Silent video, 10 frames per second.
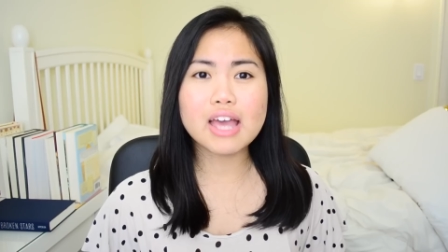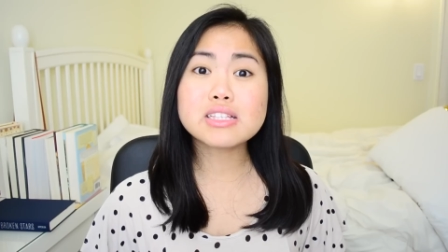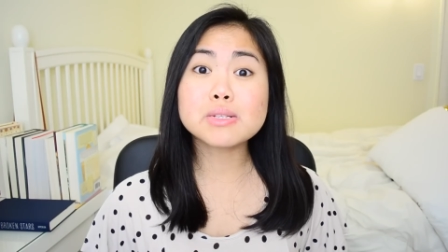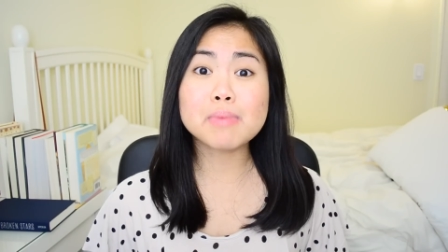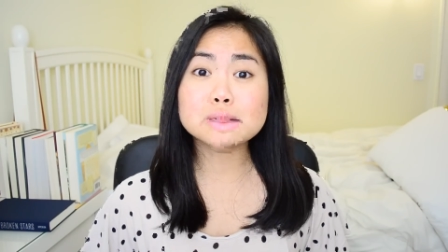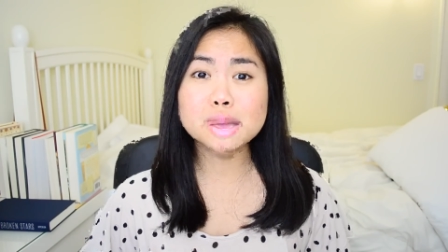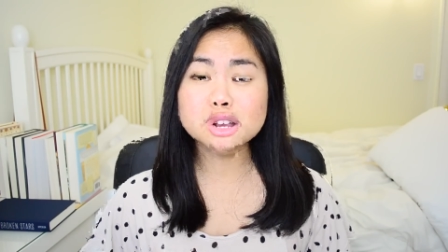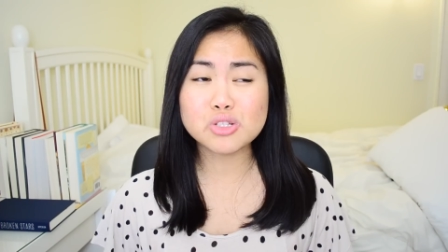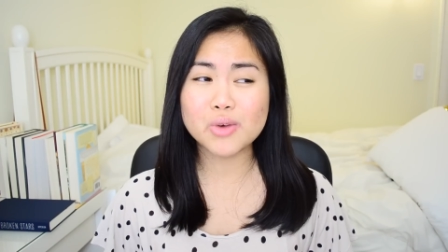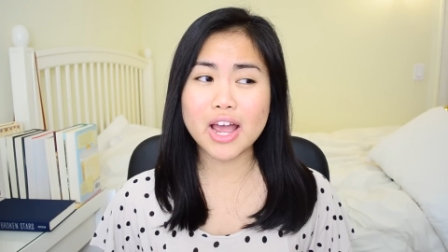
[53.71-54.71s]
And my
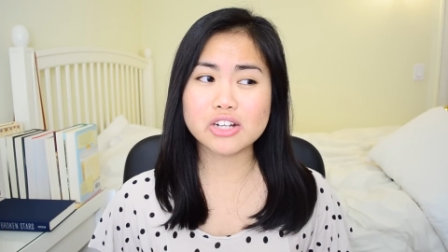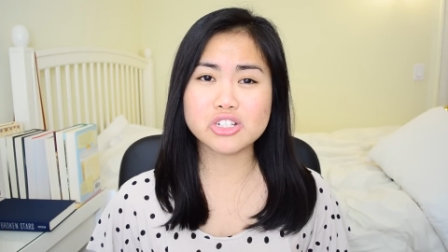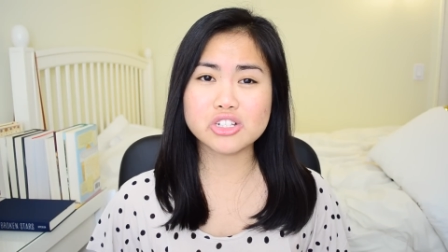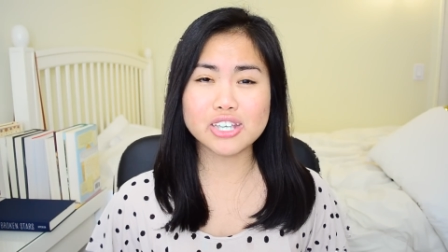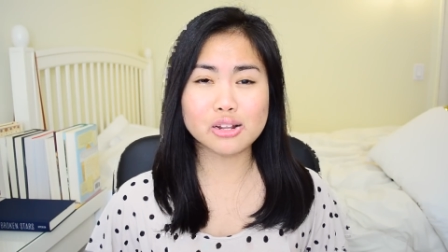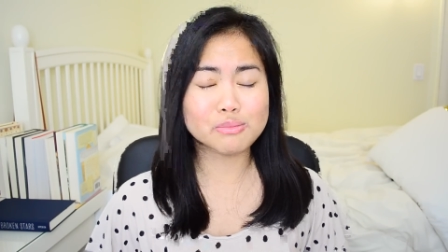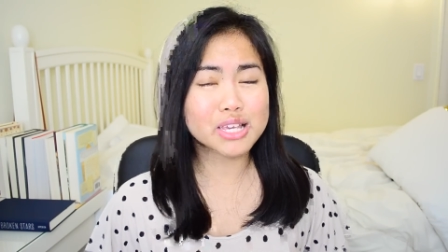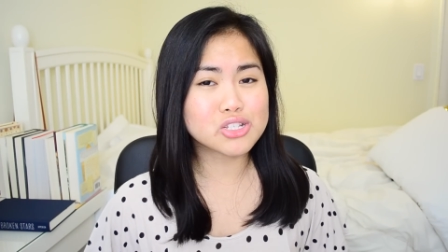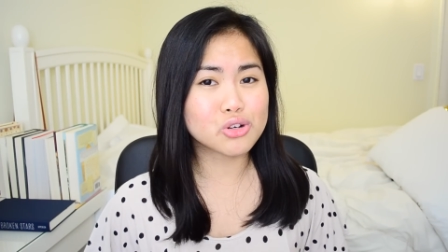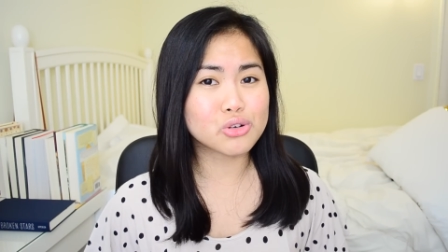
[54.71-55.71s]
parents were actually telling
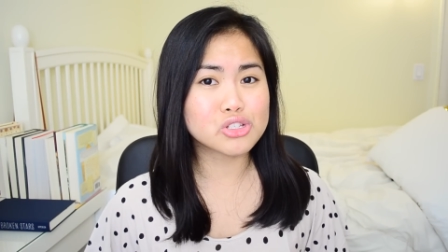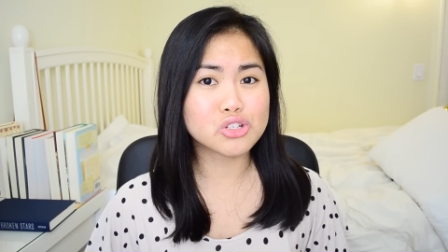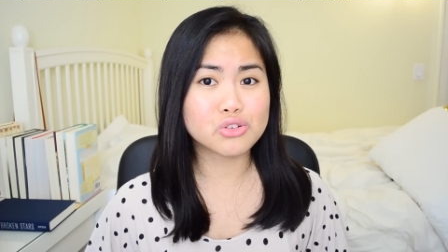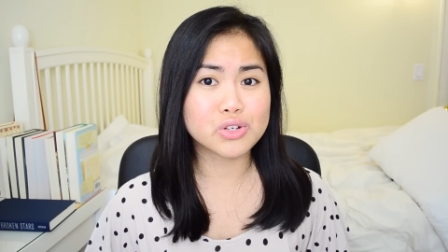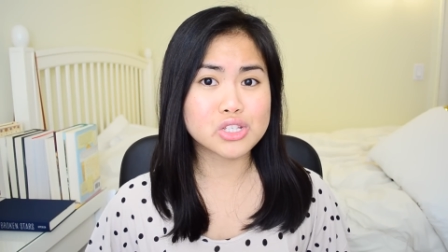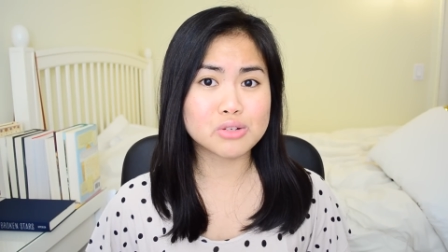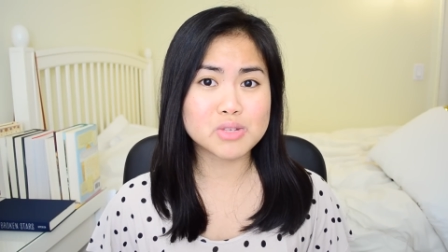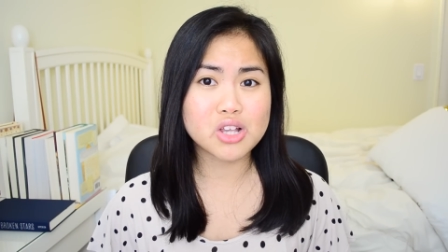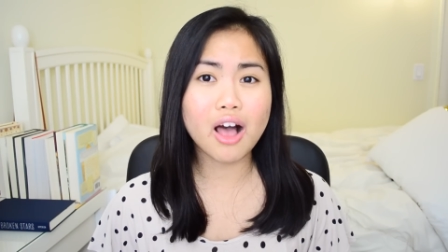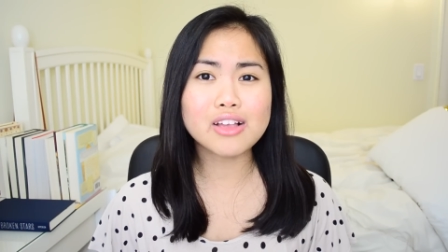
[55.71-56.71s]
me to go to a
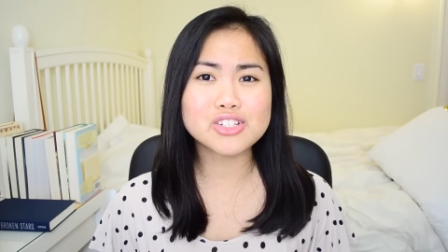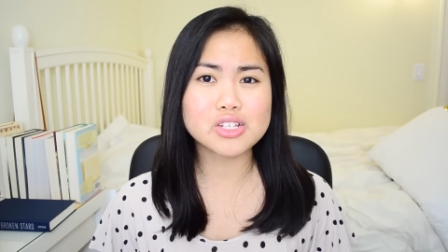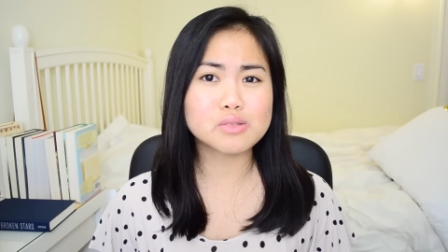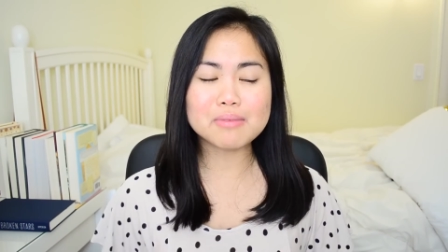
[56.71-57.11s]
dermatologist,